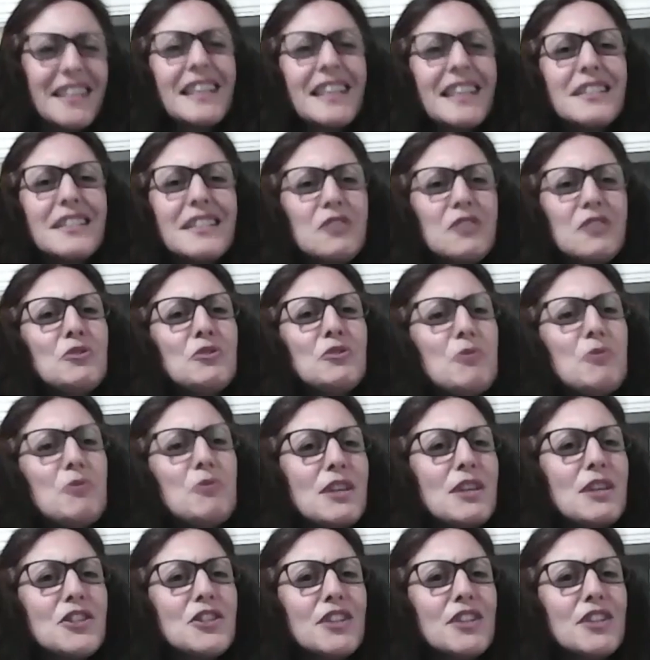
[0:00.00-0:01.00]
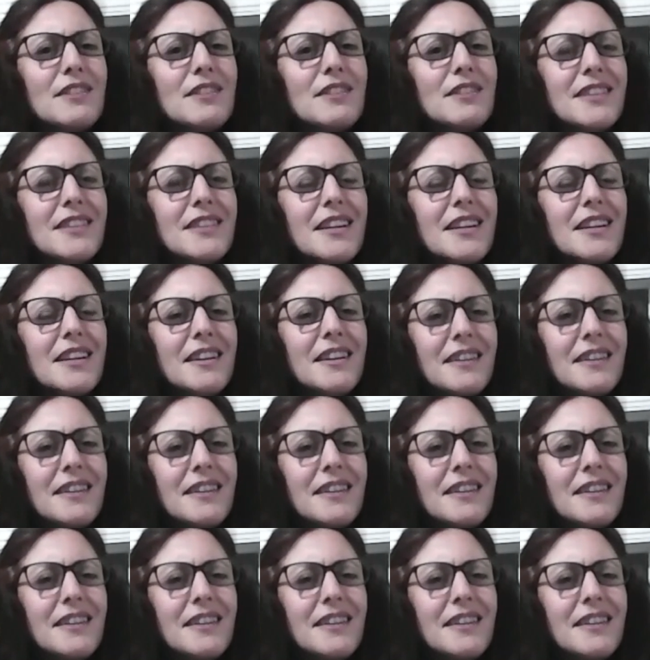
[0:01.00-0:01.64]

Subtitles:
it's a good question to